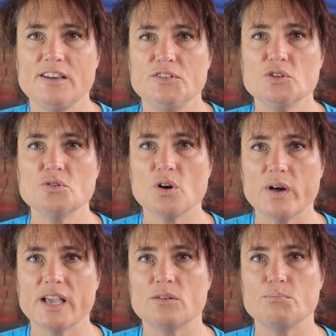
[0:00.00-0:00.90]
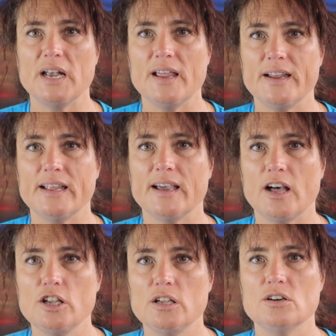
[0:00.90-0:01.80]
If you're planning
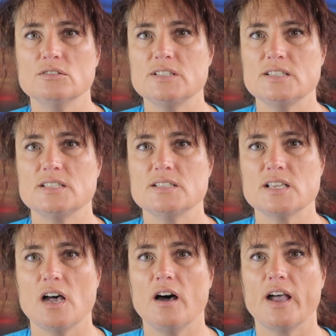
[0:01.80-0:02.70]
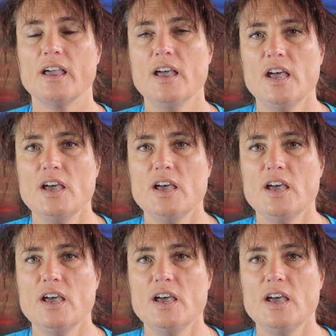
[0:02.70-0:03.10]
a long distance hike,